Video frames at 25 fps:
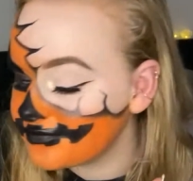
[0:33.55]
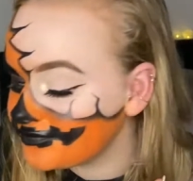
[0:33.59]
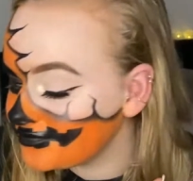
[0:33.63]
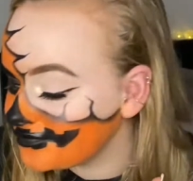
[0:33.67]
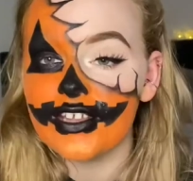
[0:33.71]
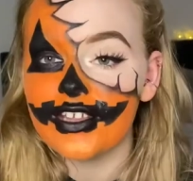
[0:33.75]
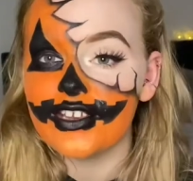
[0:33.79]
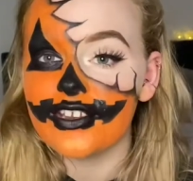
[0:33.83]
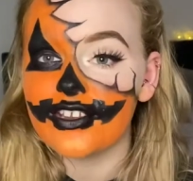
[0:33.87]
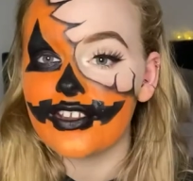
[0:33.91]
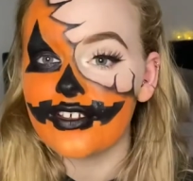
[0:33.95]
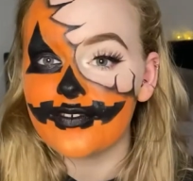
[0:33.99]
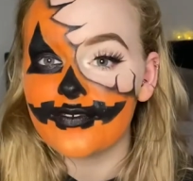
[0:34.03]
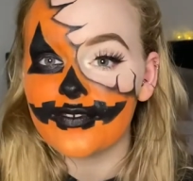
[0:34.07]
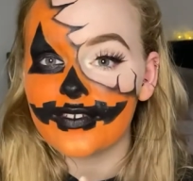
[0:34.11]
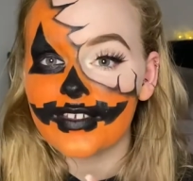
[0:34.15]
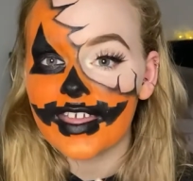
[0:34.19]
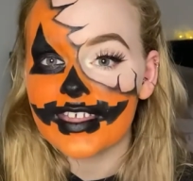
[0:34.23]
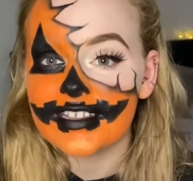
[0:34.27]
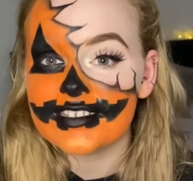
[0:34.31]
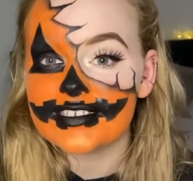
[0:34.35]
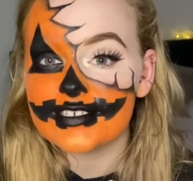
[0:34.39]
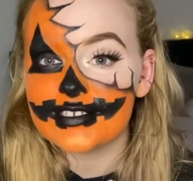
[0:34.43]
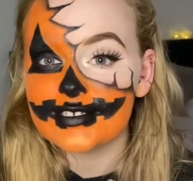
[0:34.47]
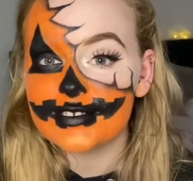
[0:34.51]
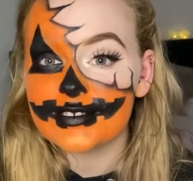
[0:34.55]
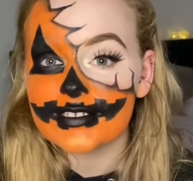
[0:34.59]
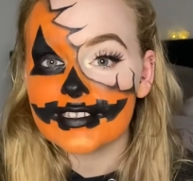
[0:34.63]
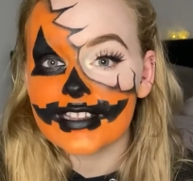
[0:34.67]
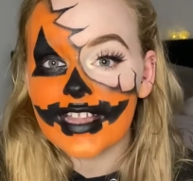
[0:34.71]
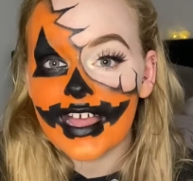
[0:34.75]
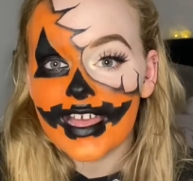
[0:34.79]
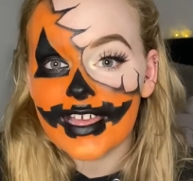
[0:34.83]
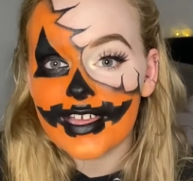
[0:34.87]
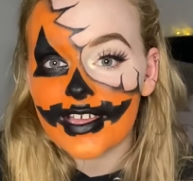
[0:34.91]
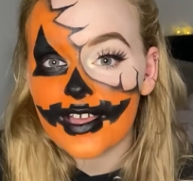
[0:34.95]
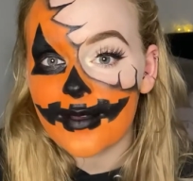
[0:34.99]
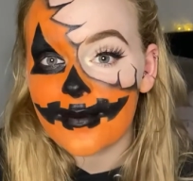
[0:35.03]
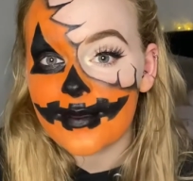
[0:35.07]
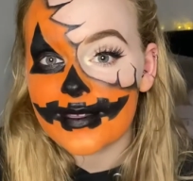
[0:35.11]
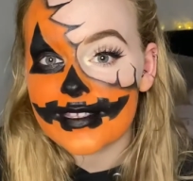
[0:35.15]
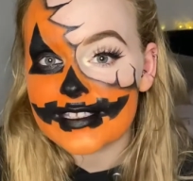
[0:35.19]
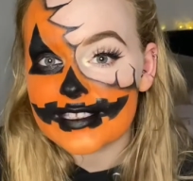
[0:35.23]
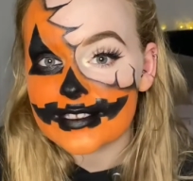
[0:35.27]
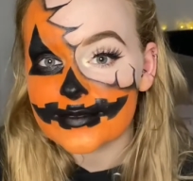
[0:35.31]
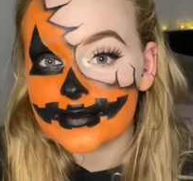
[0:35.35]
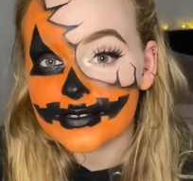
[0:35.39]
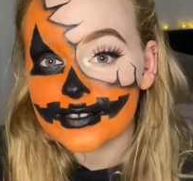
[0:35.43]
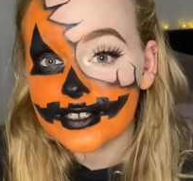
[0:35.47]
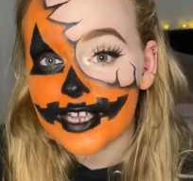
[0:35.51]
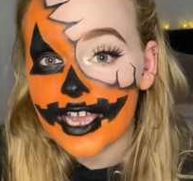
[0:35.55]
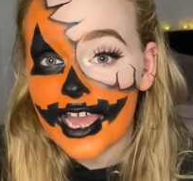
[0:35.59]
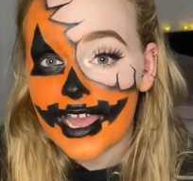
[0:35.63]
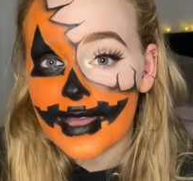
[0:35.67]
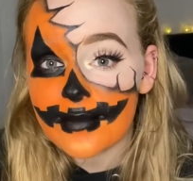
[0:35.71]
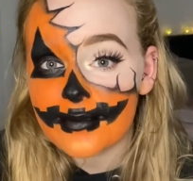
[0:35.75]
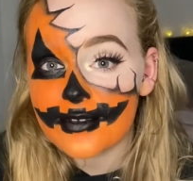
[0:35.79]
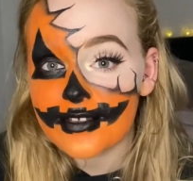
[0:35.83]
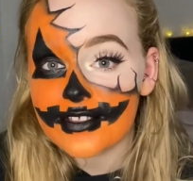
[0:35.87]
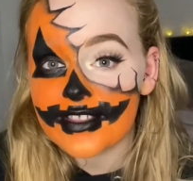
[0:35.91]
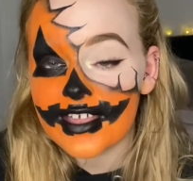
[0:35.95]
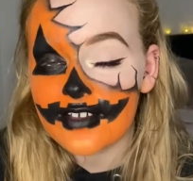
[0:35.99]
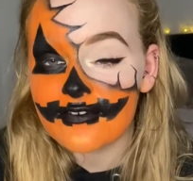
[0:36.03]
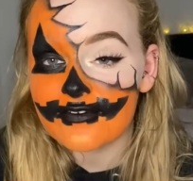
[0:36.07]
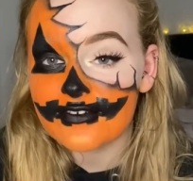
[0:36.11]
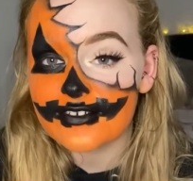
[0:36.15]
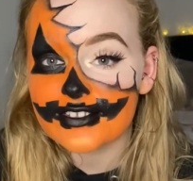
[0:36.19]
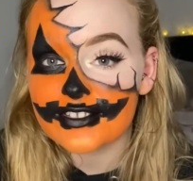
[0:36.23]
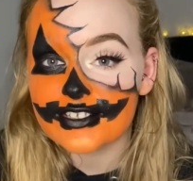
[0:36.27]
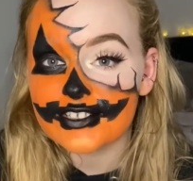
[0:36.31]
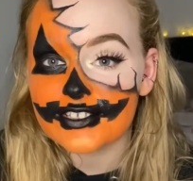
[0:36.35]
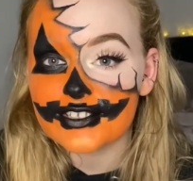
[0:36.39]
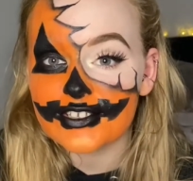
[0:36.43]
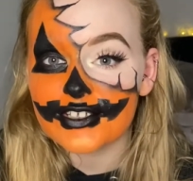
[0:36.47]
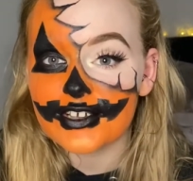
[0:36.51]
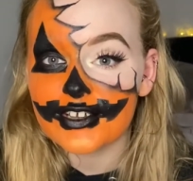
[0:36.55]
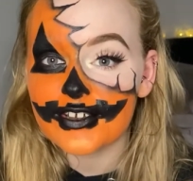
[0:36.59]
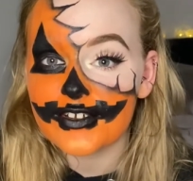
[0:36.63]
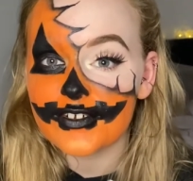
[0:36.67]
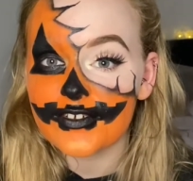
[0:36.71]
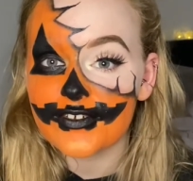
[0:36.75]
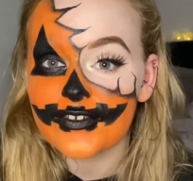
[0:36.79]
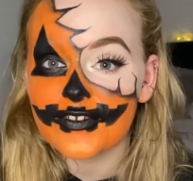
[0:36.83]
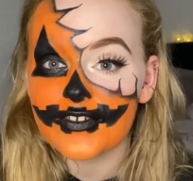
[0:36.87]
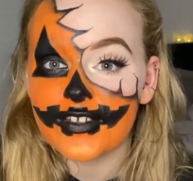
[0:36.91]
Don't forget to like, comment, subscribe, all that fun stuff.